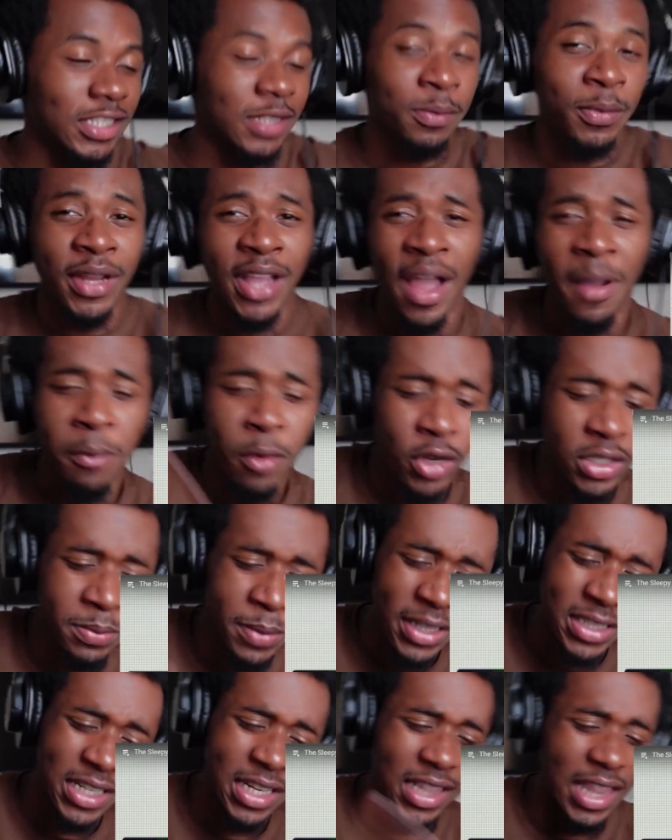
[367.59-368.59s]
bro, y'all boys make
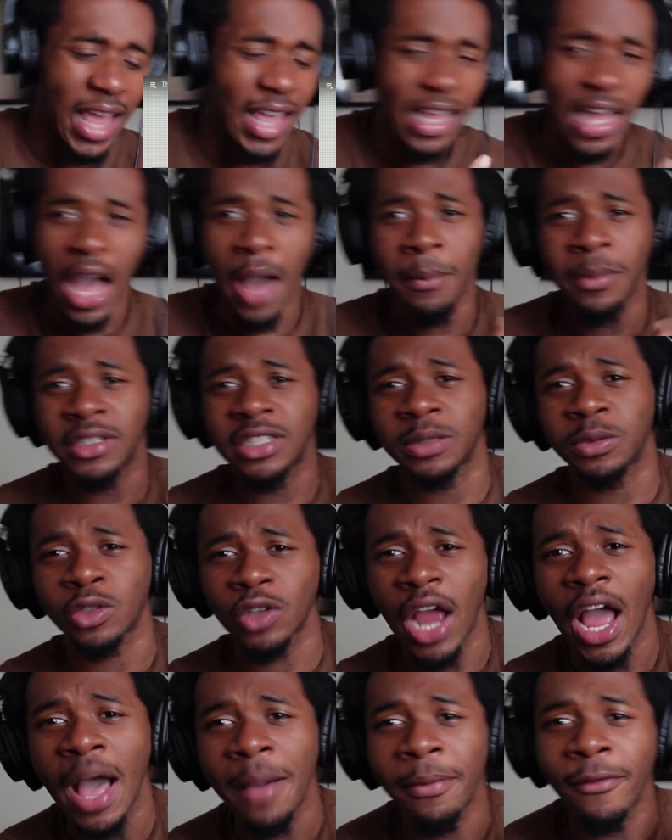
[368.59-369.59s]
sure to like, comment,
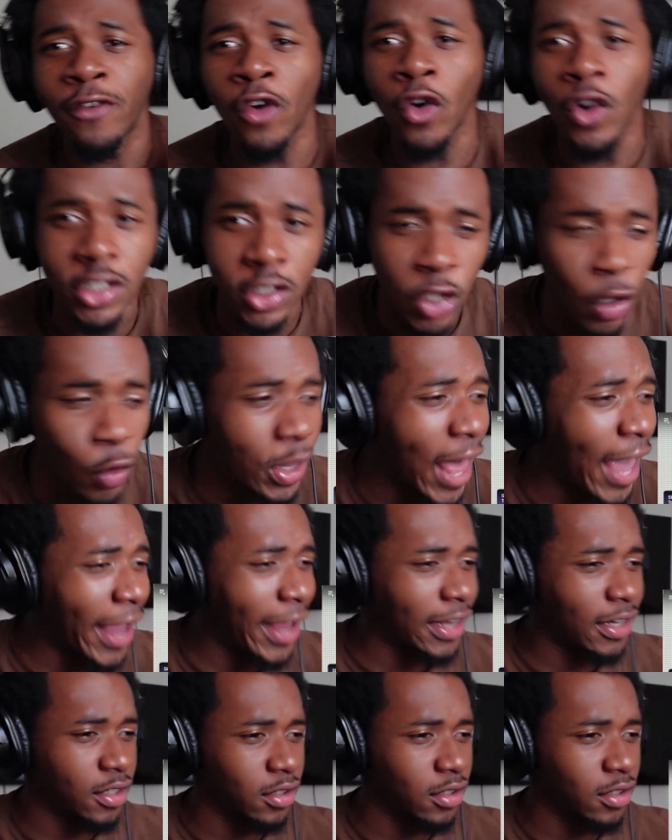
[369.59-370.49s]
subscribe before it's too late.